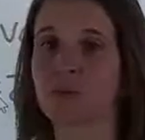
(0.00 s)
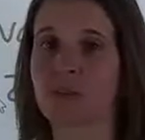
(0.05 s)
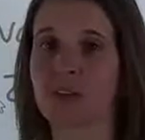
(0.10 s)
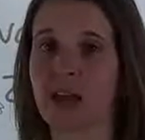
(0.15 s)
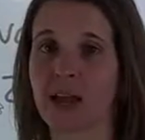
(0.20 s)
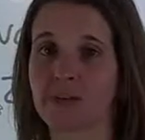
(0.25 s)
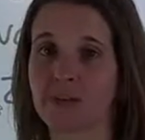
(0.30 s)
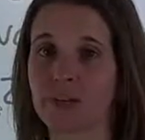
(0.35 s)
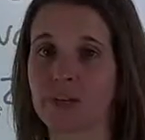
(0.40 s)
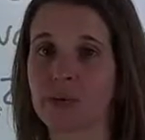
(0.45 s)
when
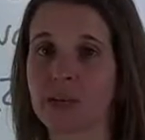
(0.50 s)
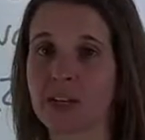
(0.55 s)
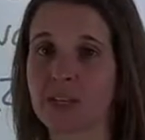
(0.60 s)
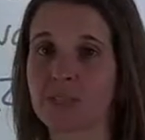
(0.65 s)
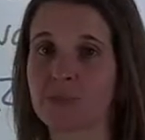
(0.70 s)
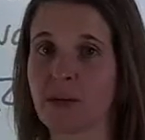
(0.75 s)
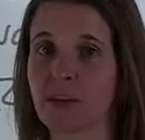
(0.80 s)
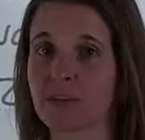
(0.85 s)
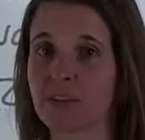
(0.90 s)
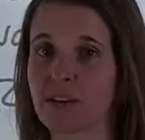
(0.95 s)
I
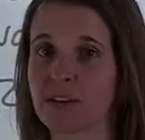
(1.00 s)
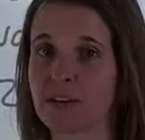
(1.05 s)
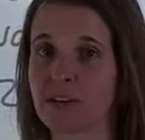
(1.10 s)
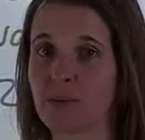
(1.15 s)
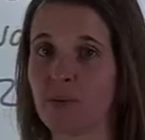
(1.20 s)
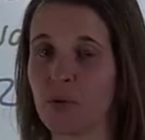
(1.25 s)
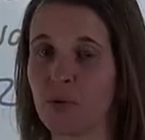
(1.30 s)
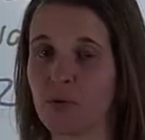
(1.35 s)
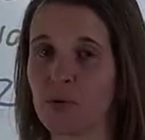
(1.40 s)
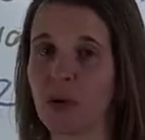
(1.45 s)
replace my
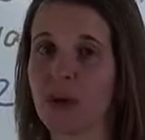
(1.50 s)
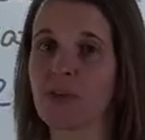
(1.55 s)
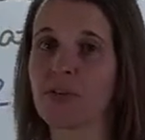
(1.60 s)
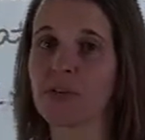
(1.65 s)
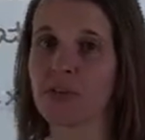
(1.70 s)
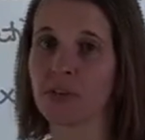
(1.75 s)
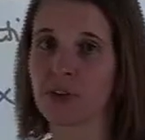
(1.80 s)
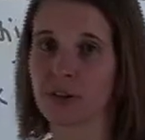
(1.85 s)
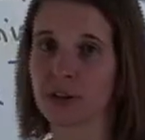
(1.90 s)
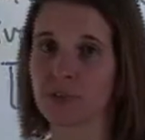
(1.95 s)
variable with
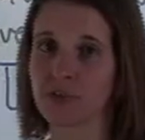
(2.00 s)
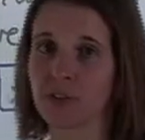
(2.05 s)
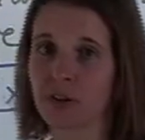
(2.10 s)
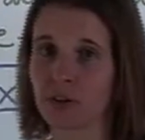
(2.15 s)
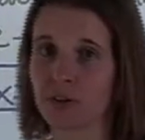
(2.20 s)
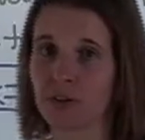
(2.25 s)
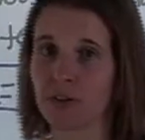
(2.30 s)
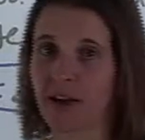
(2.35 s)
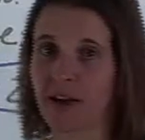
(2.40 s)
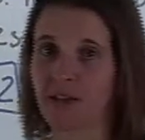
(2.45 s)
the
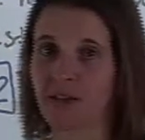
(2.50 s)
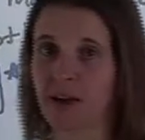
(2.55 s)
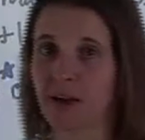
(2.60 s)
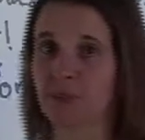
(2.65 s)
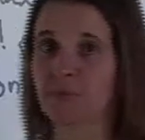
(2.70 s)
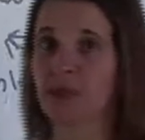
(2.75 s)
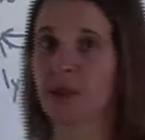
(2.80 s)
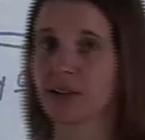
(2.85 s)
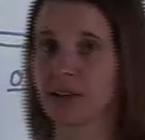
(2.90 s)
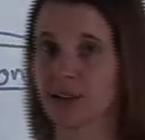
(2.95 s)
critical value that
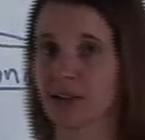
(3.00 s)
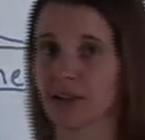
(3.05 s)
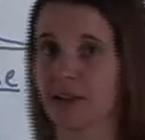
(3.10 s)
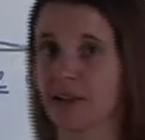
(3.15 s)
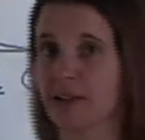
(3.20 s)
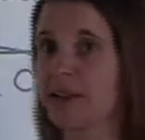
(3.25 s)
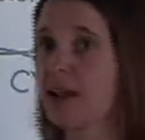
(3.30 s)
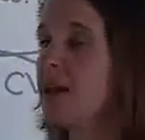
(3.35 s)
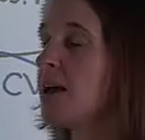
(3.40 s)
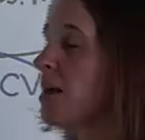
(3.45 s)
I'm plugging in.
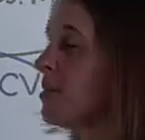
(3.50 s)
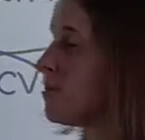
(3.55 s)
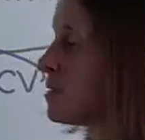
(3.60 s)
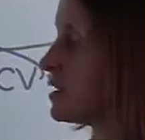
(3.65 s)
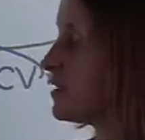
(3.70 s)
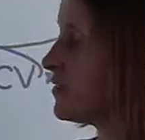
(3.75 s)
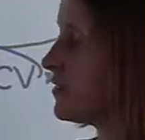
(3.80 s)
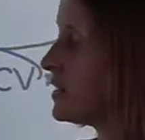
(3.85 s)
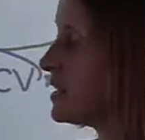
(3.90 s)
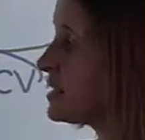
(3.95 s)

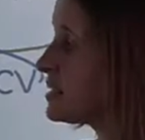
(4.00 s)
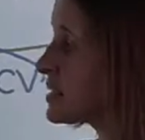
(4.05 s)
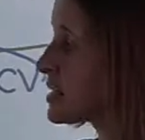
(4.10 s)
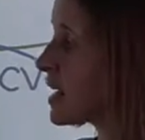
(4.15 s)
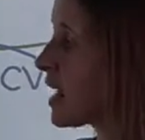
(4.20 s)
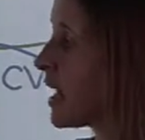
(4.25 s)
But if it is a